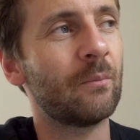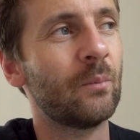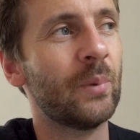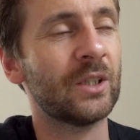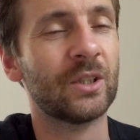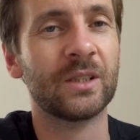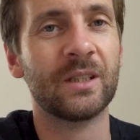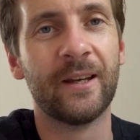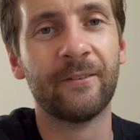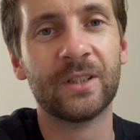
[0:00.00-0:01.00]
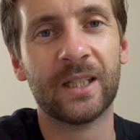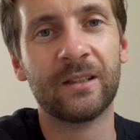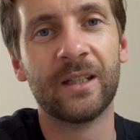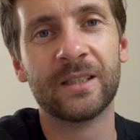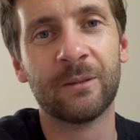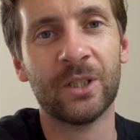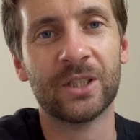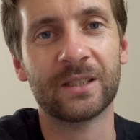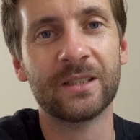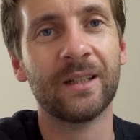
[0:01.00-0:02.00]
pictures that I've done as
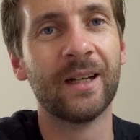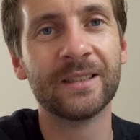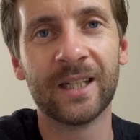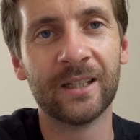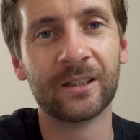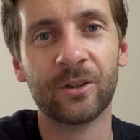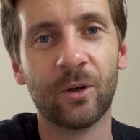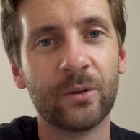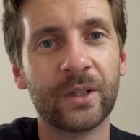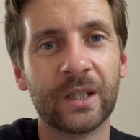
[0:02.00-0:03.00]
commissions, I tag all the